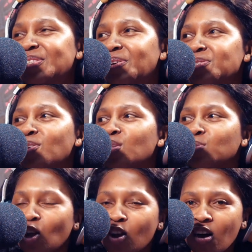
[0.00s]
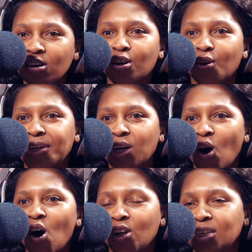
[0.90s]
there was a lot going
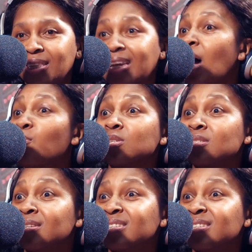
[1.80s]
on that I wasn't